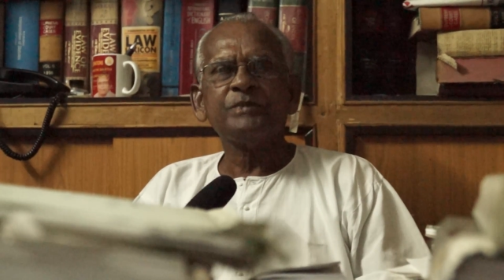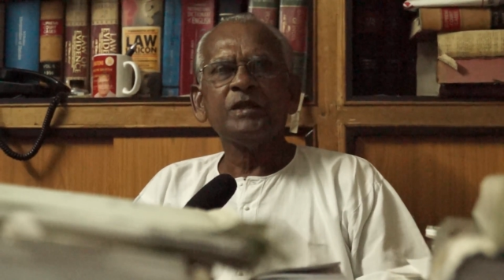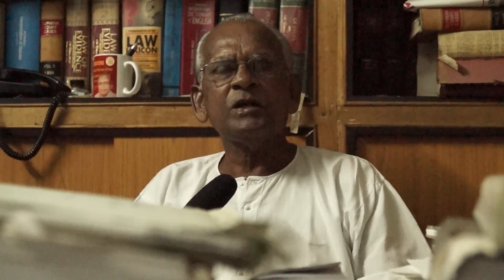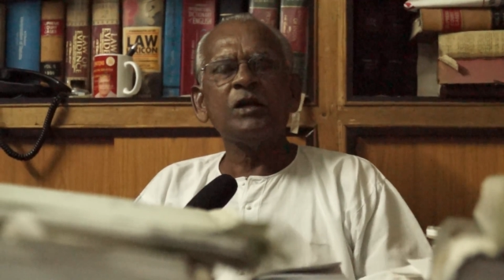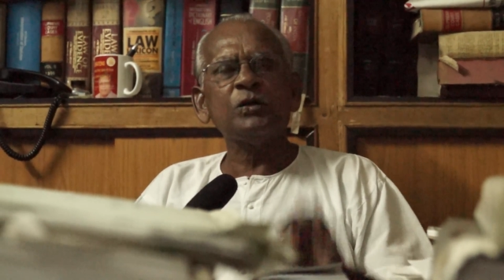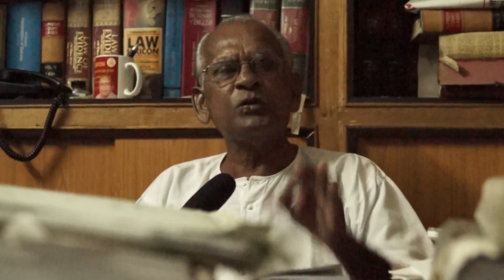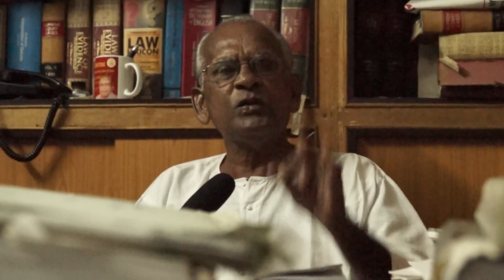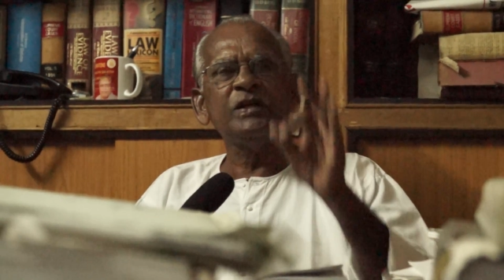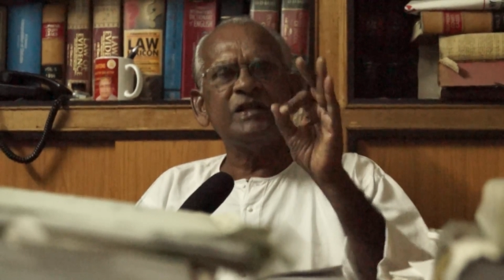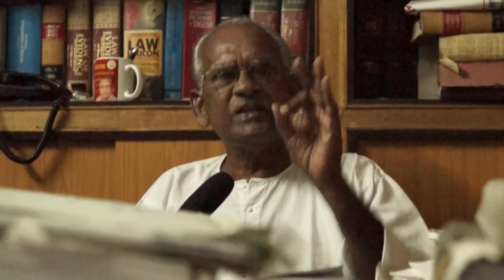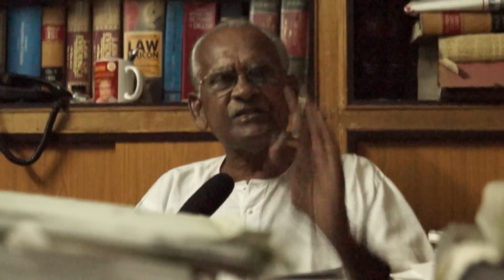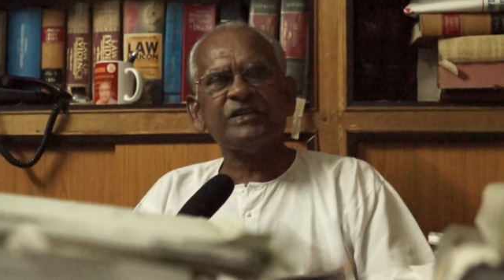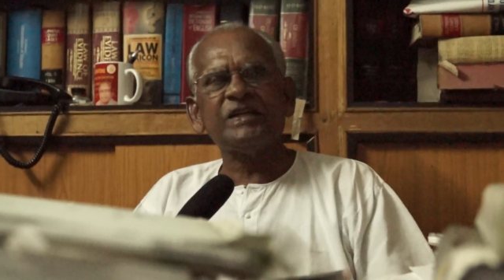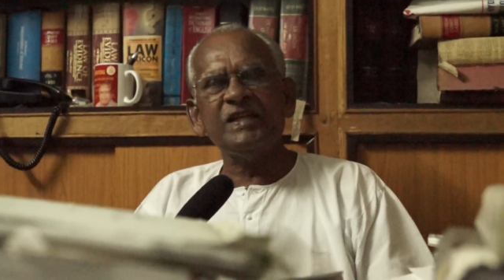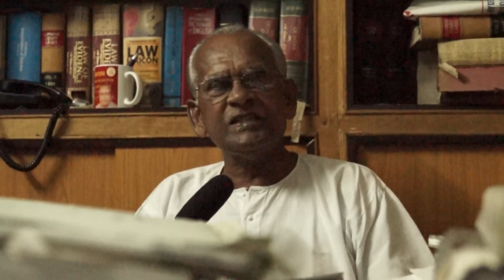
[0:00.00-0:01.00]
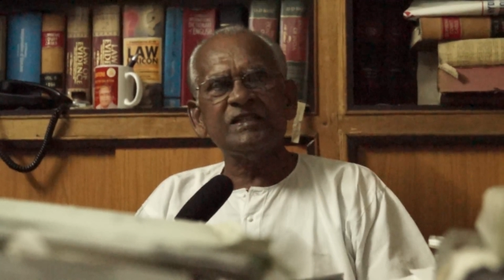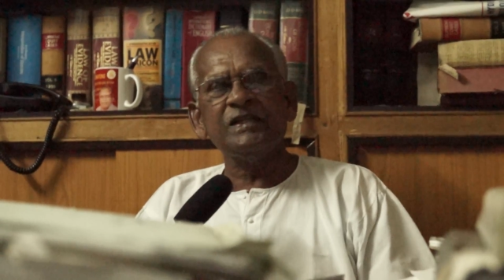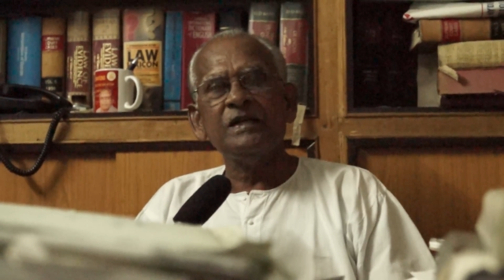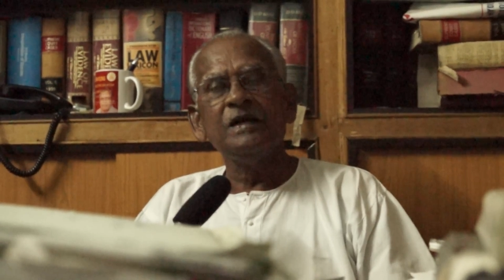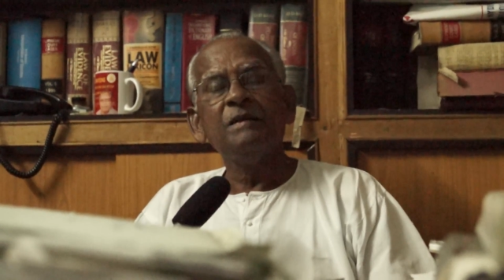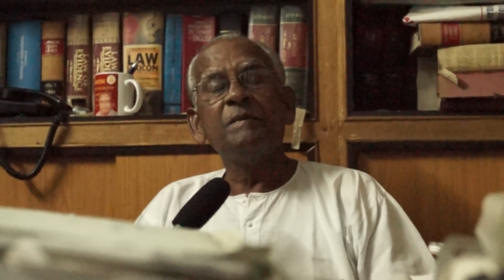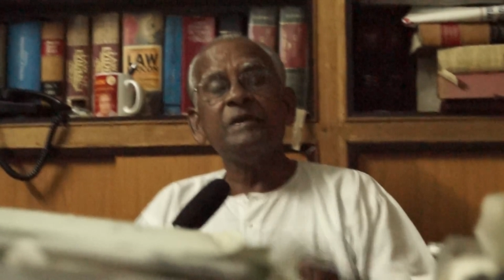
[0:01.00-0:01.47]
Not only discouraging,
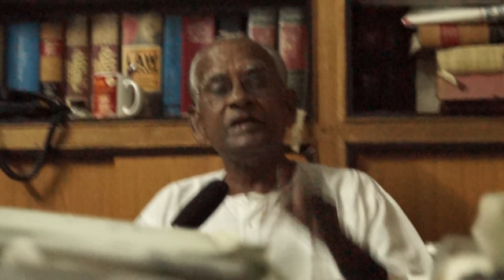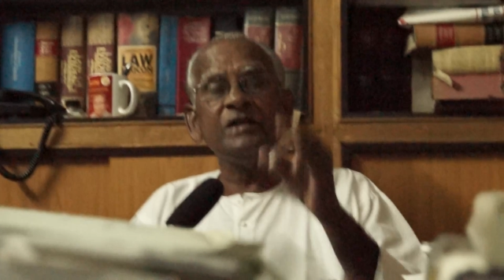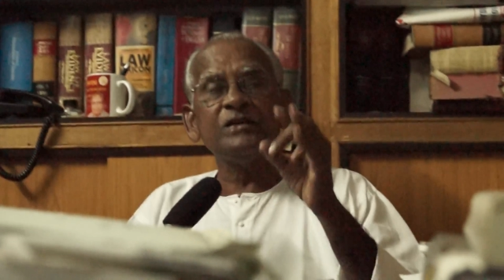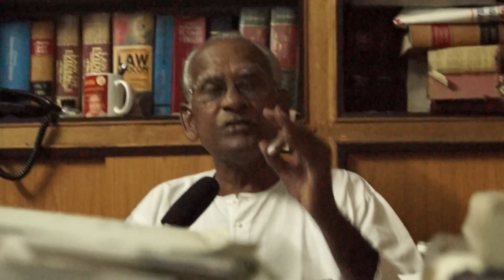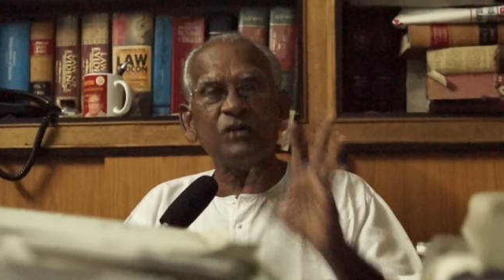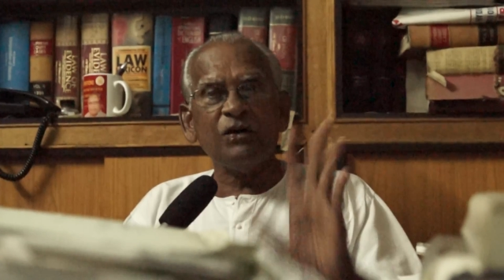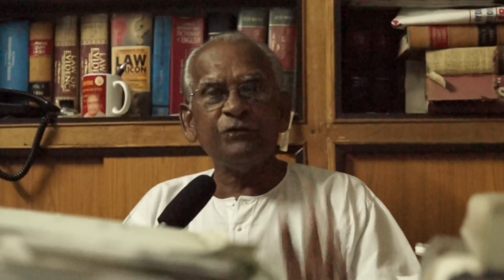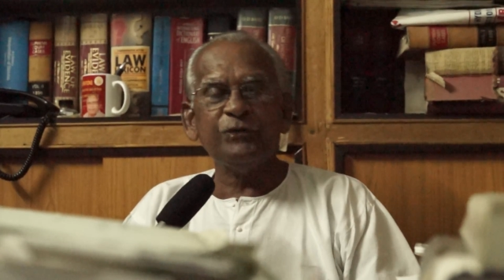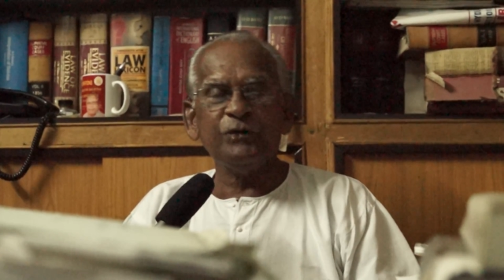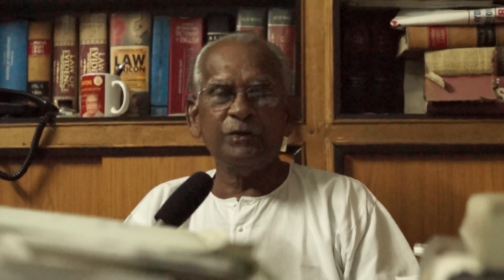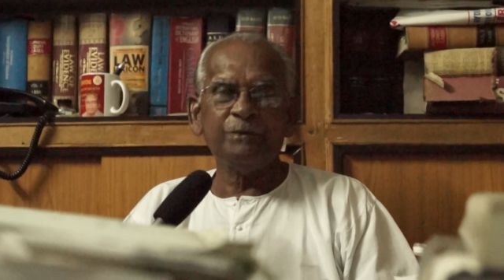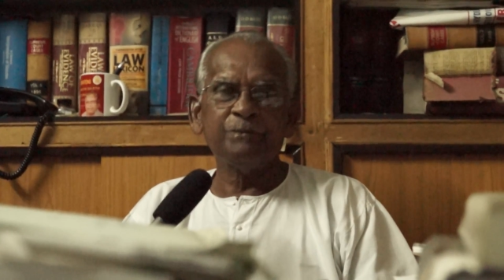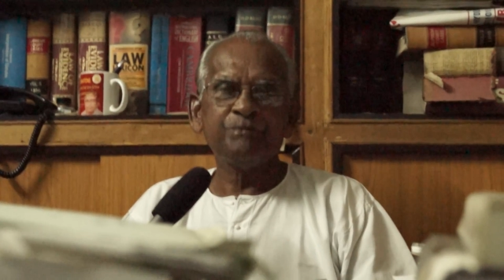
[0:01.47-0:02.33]
but it is awful.